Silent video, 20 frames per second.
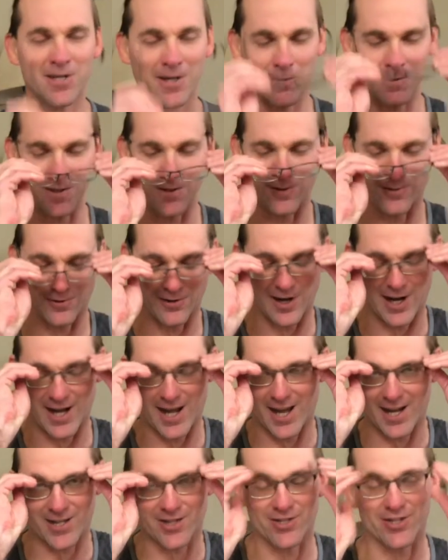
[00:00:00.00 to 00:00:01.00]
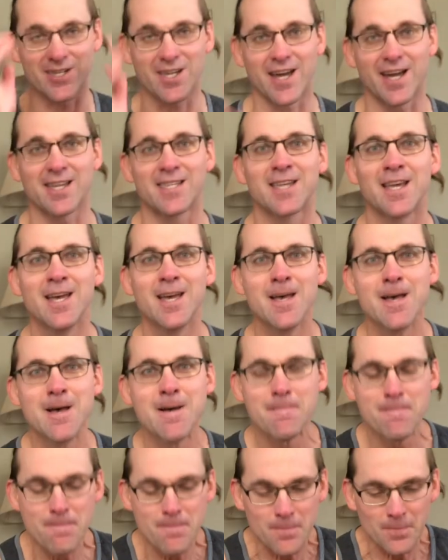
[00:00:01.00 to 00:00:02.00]
that was a great exercise.
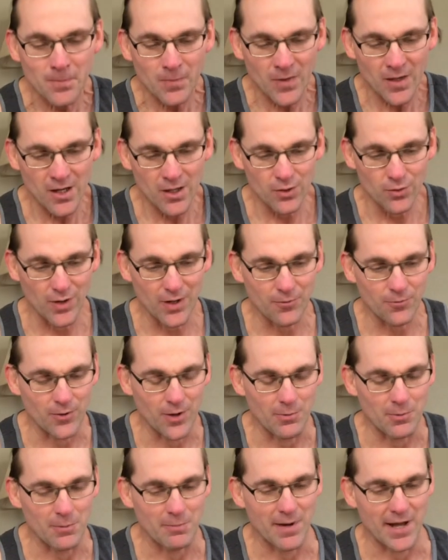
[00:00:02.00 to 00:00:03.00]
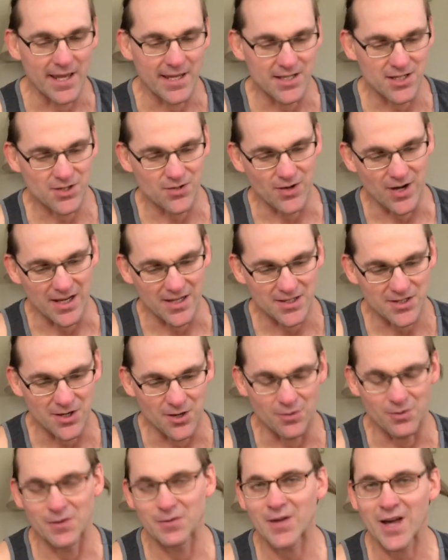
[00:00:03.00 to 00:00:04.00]
Great for upper body strength. So
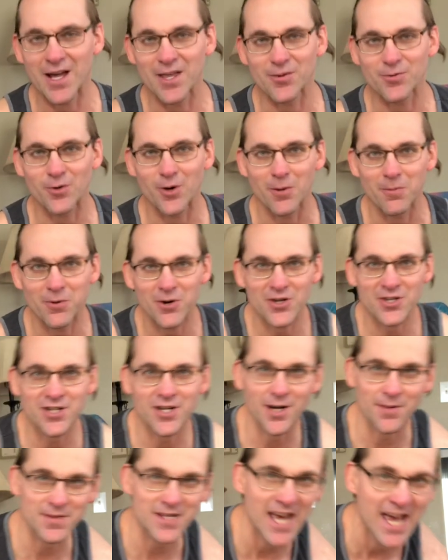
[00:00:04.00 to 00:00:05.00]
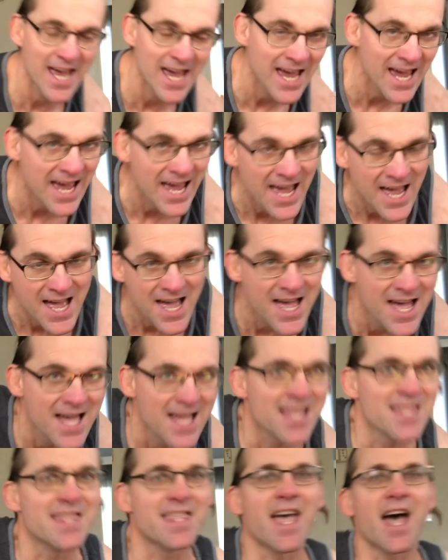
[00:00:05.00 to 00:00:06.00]
we've gotten through our push-ups.
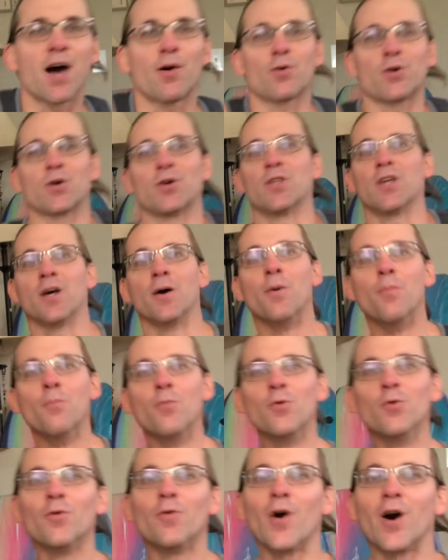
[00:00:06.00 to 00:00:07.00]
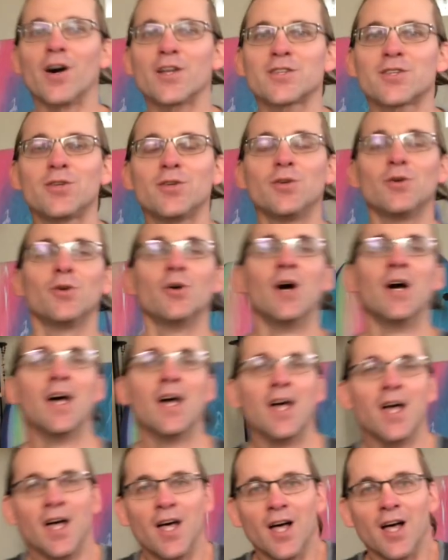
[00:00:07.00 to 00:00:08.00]
Now we're gonna move on to
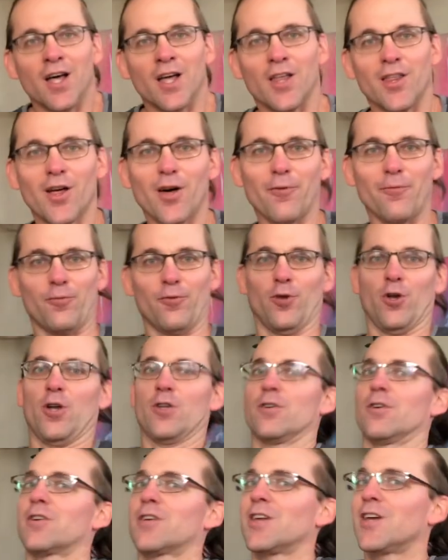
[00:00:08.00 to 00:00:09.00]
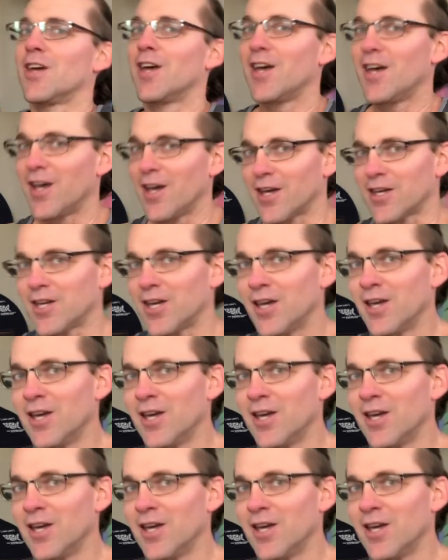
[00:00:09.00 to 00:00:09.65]
a flutter kick.